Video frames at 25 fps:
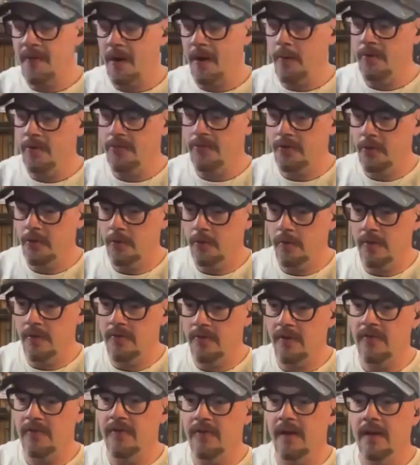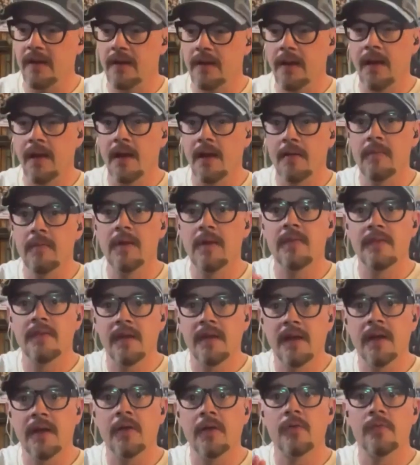was cool is it's like
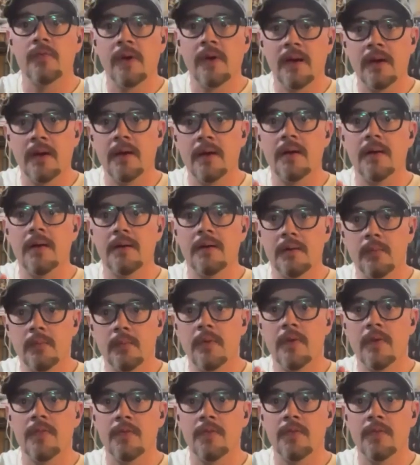everything is fine with